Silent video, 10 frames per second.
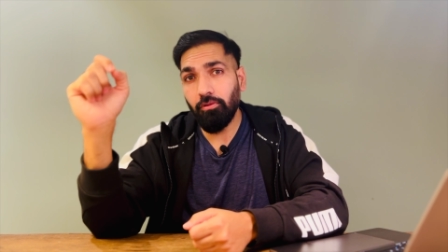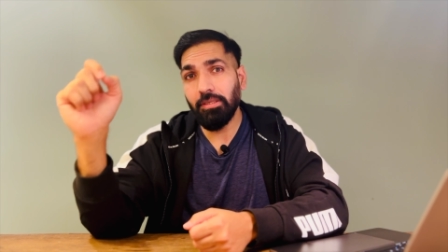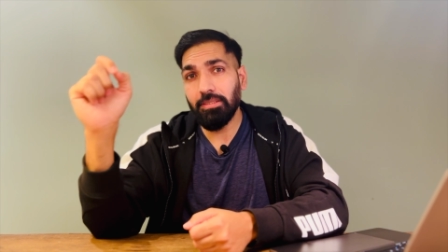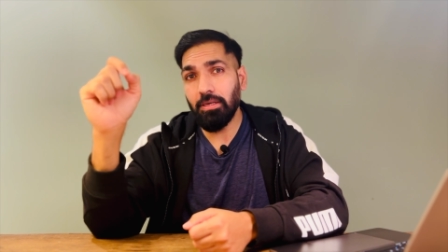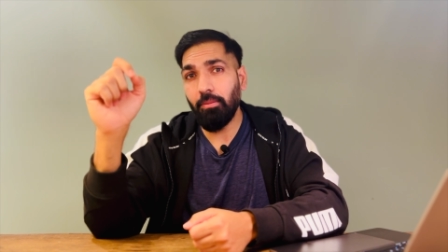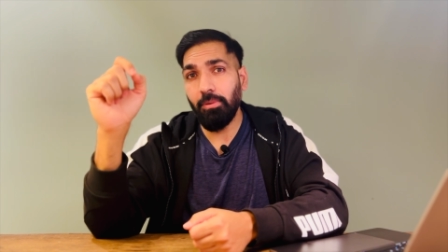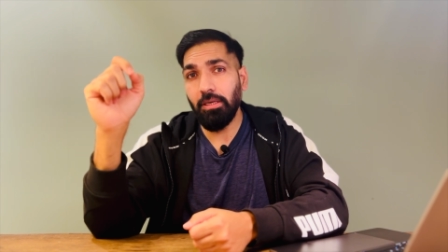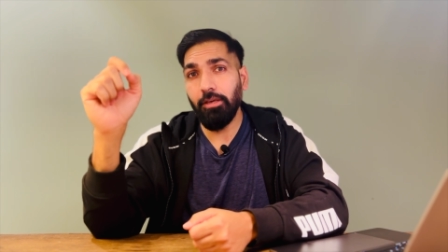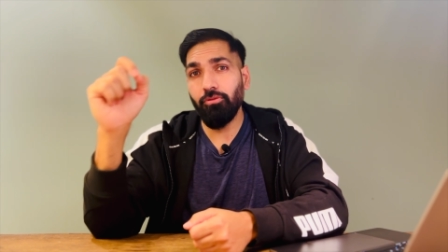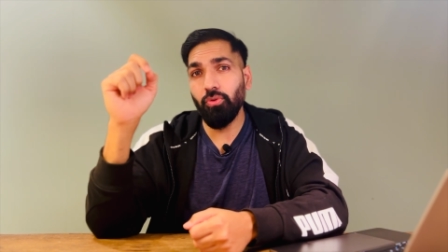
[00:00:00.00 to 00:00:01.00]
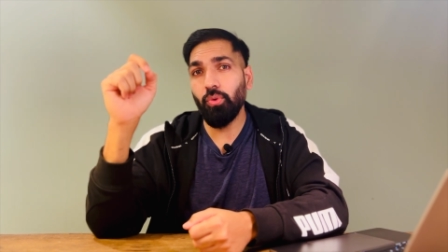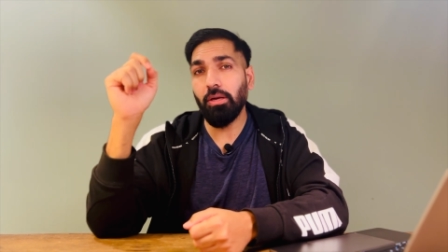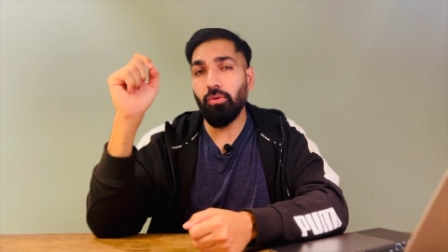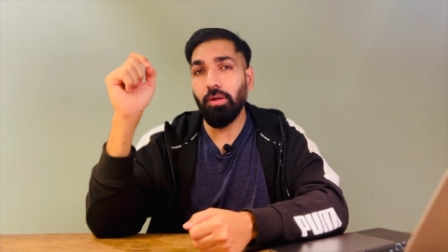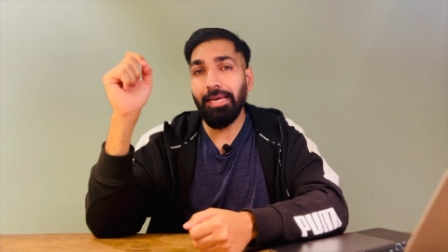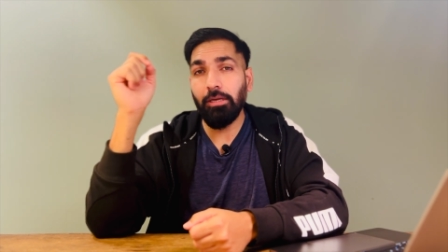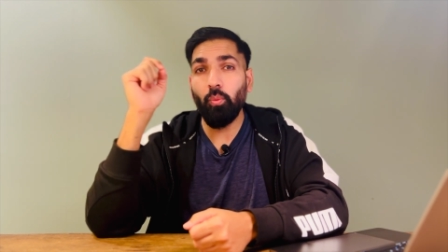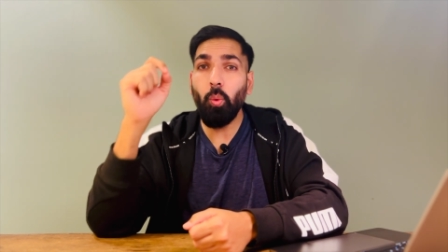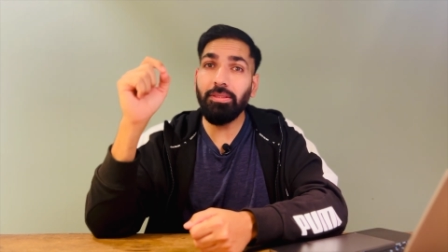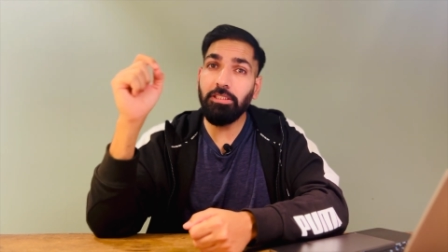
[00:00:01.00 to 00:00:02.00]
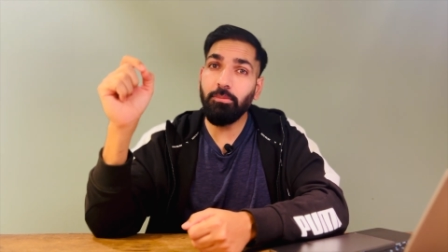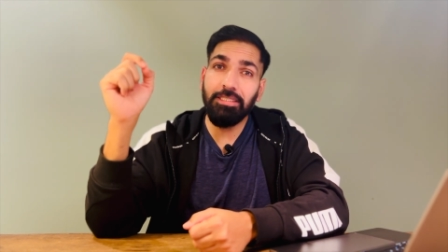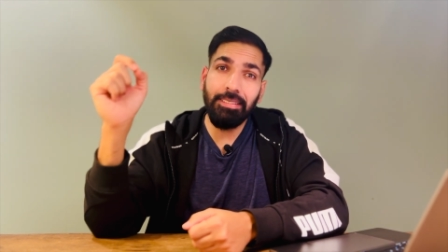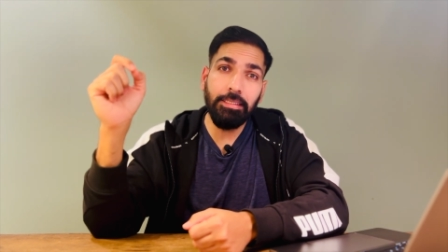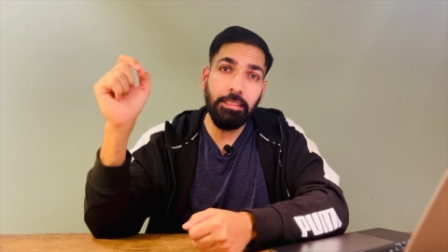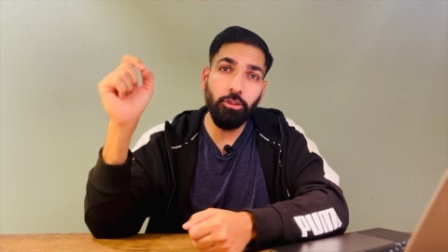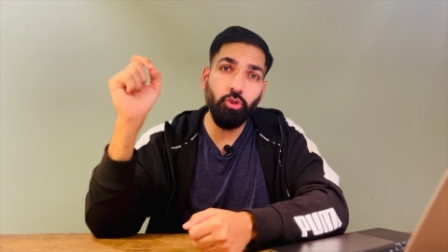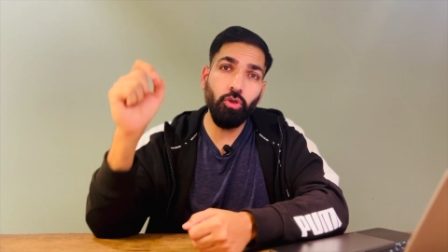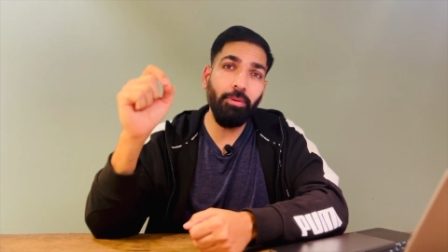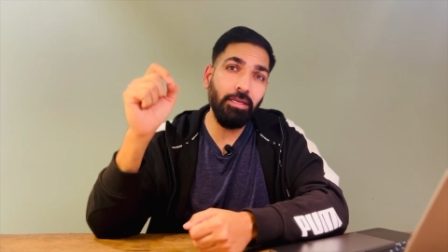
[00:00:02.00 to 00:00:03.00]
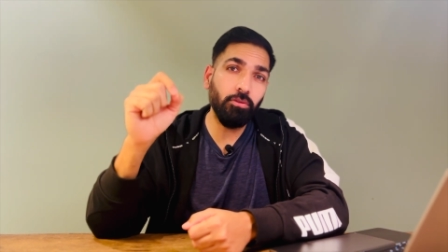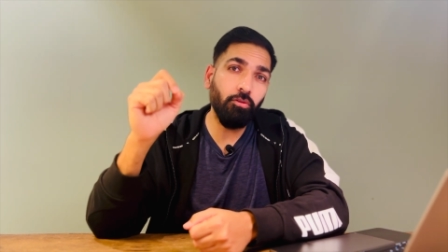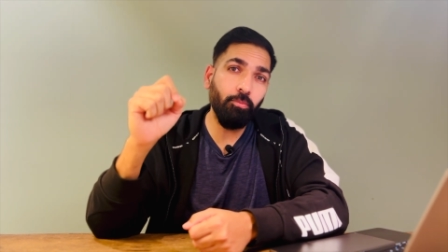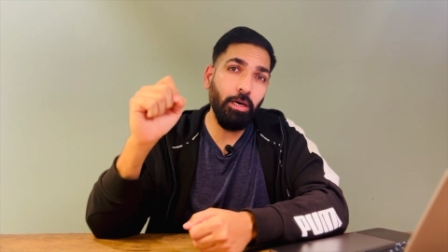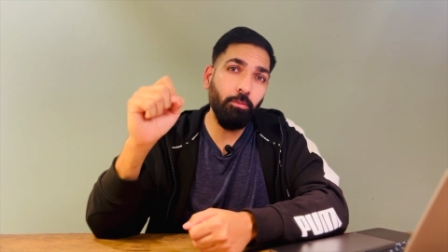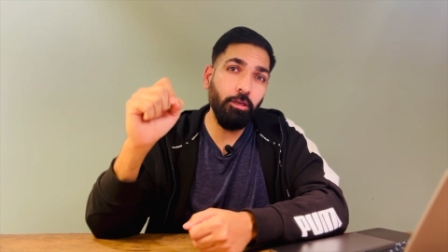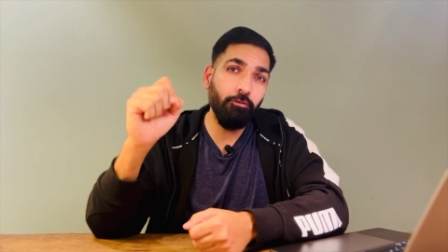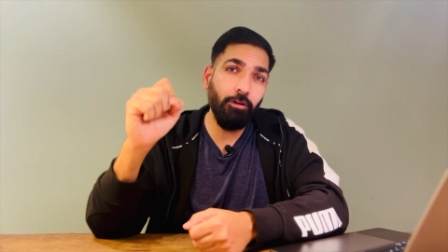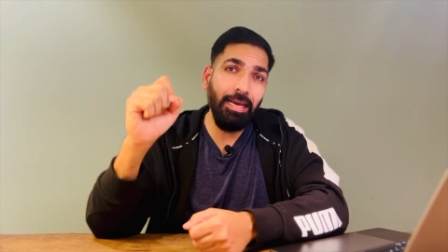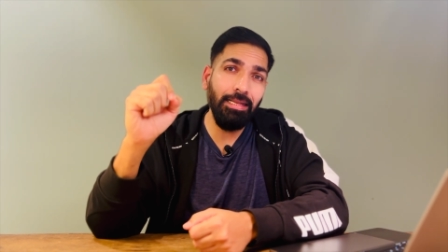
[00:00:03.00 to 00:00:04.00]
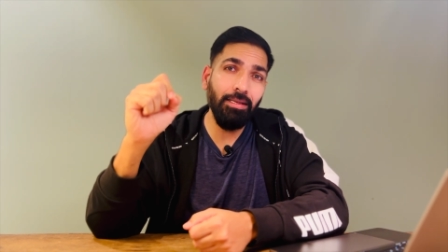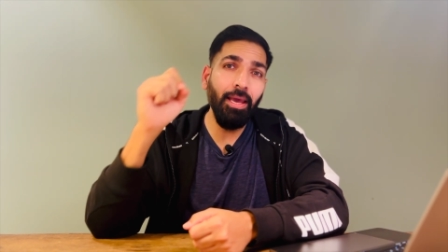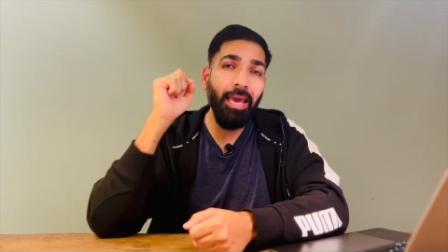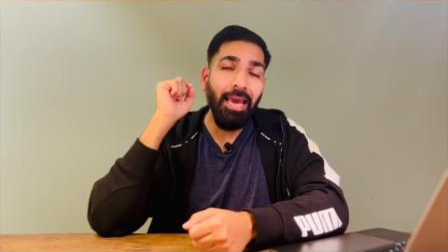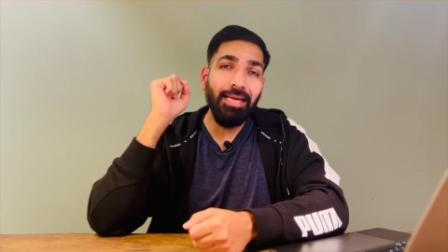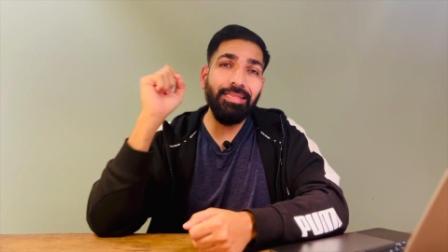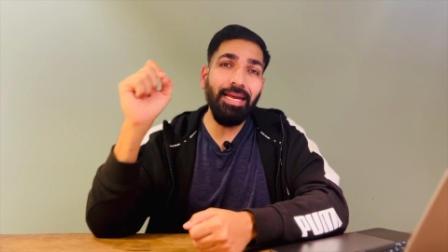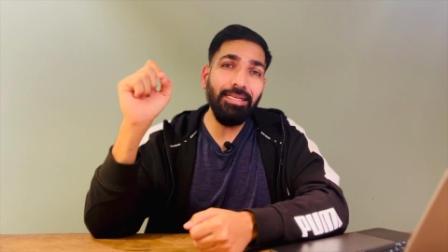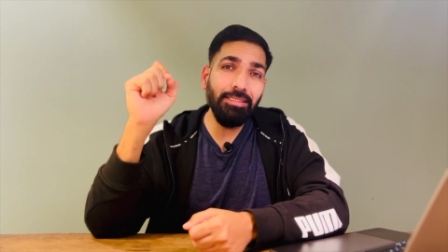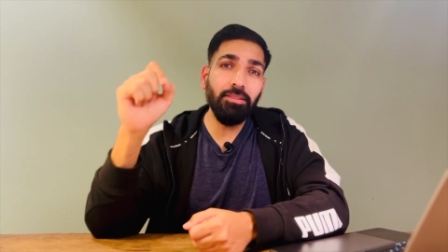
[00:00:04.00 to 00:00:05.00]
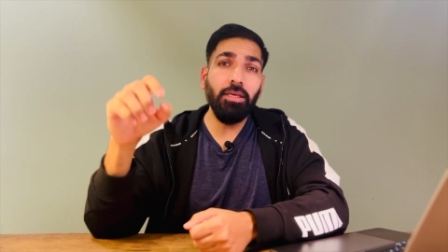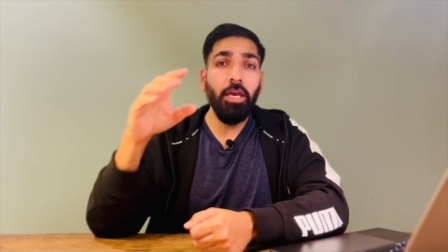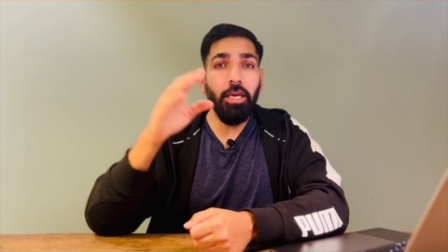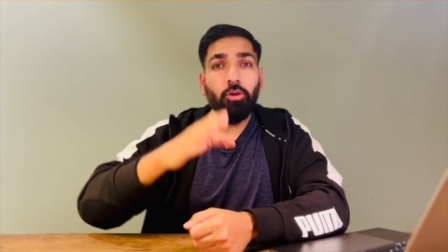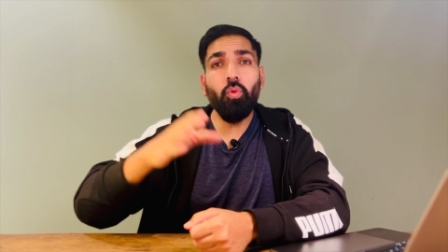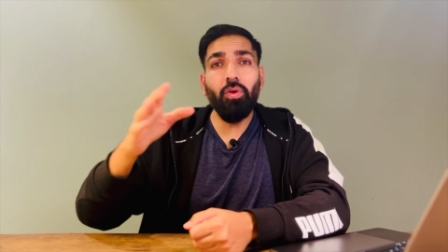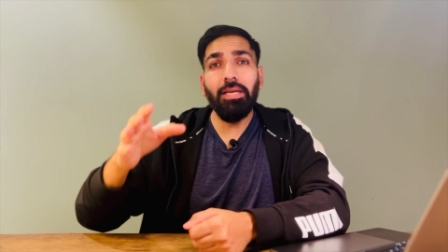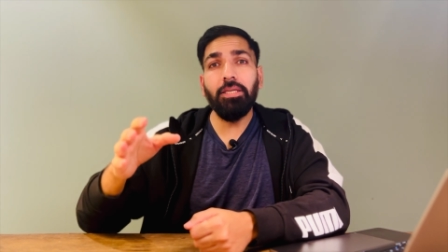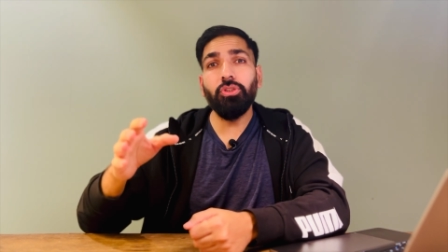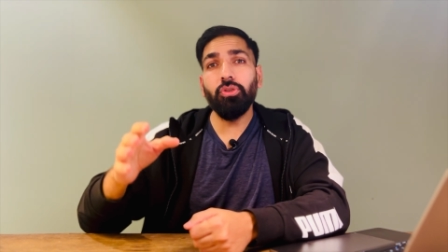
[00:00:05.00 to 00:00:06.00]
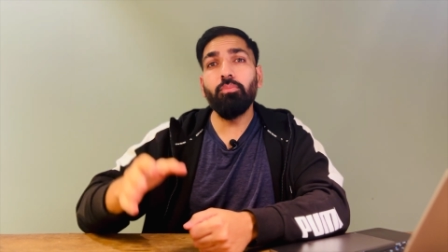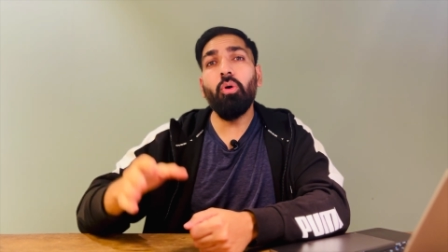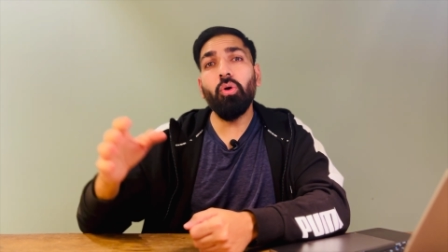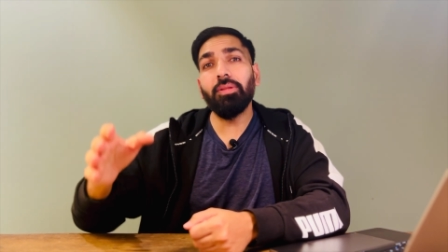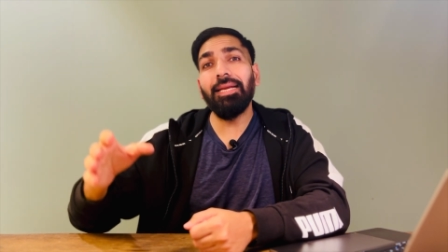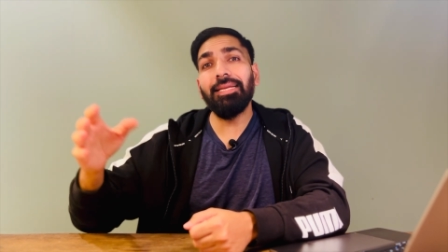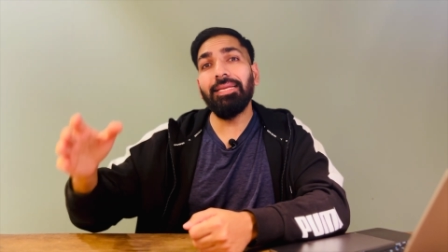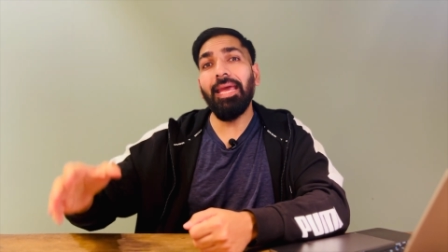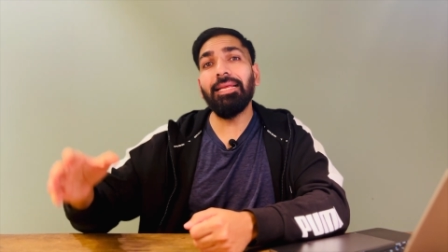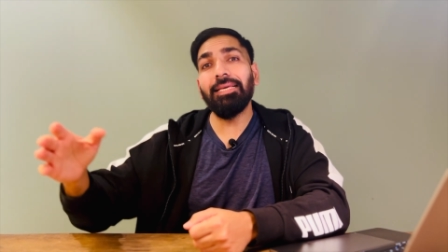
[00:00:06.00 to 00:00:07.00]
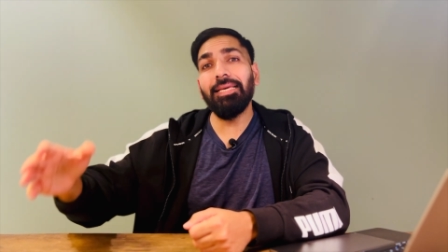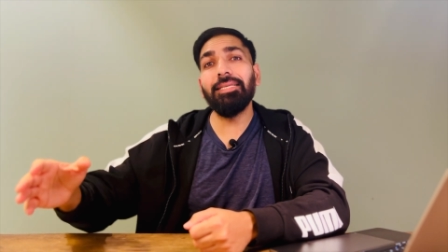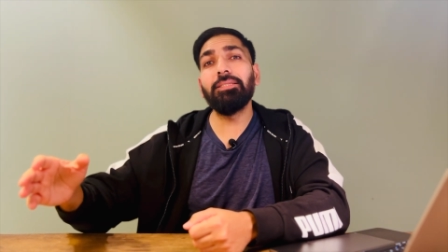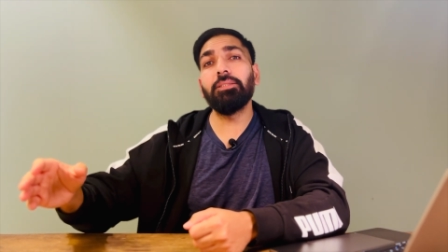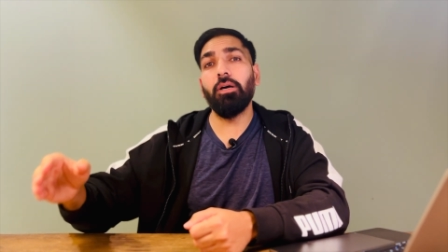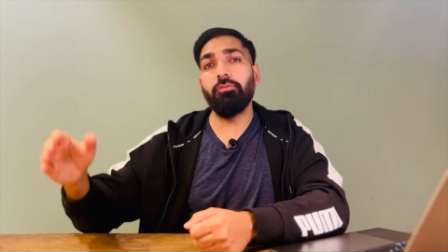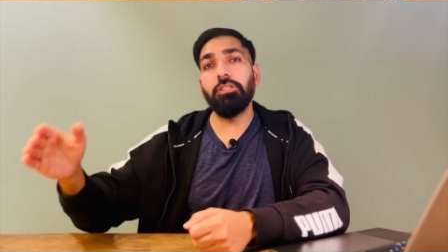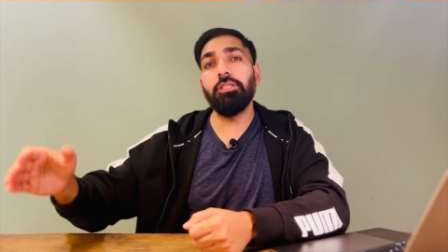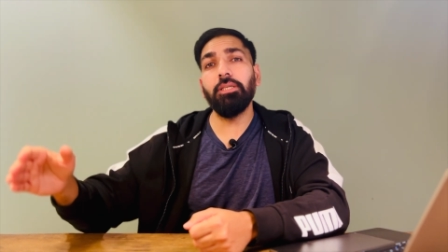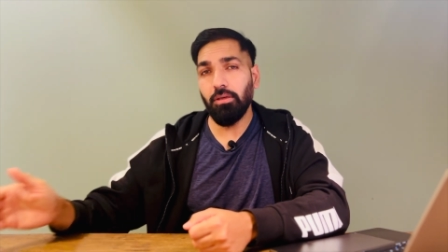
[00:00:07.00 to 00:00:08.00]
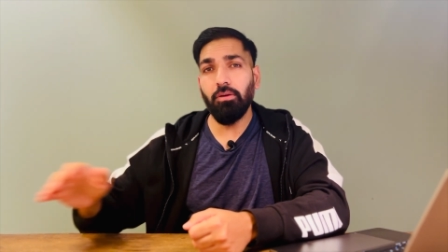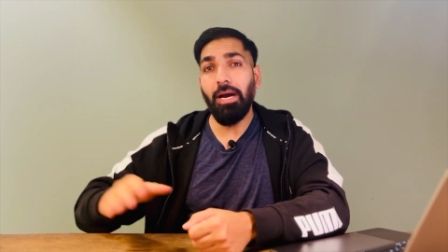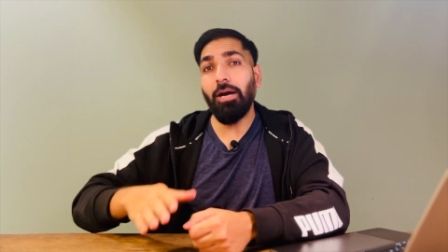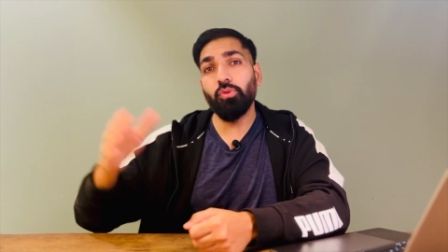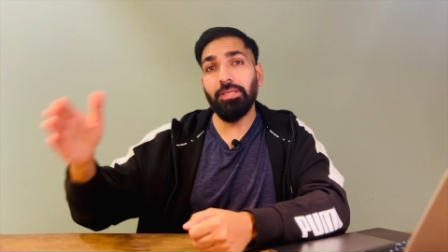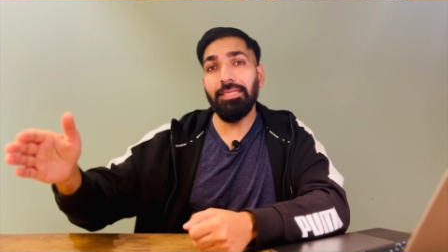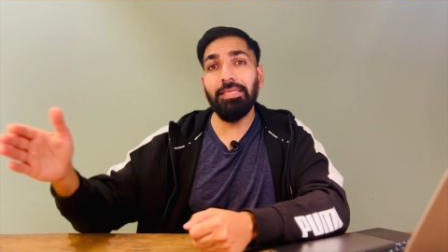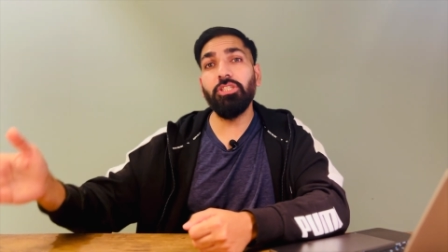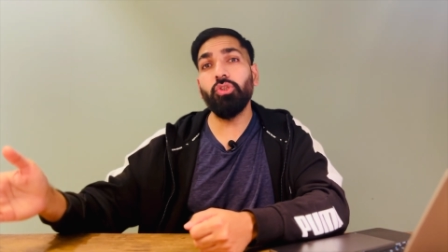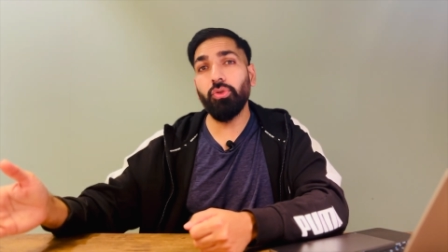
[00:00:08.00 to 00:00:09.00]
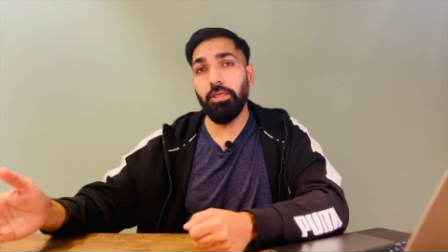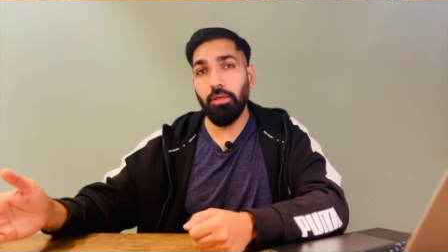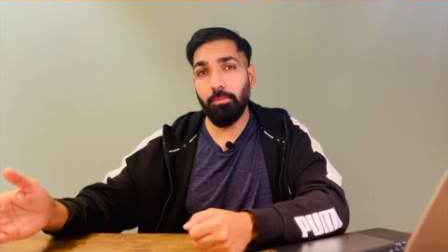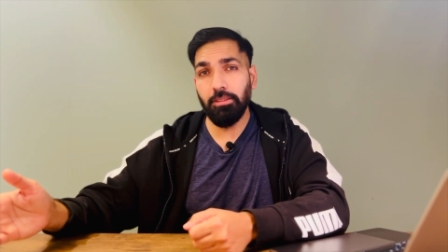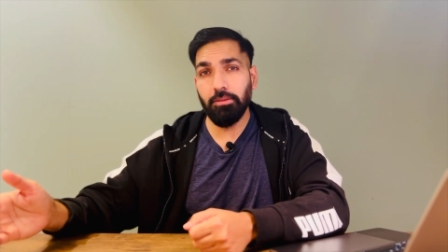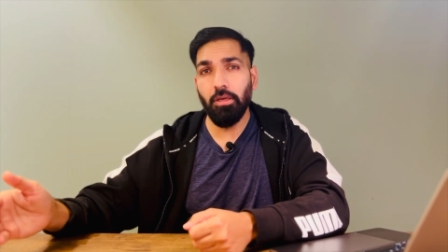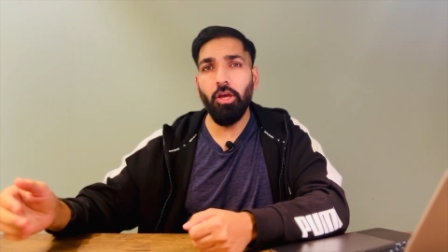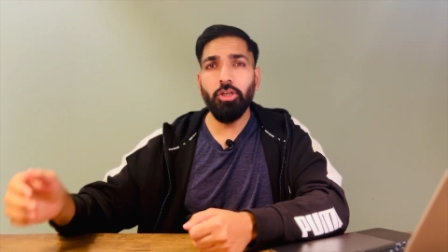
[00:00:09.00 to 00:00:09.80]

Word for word: example, if you are going to get 1 GB data into your Microsoft Power BI file, that is equivalent to more than 10 gigs of the data outside in your database.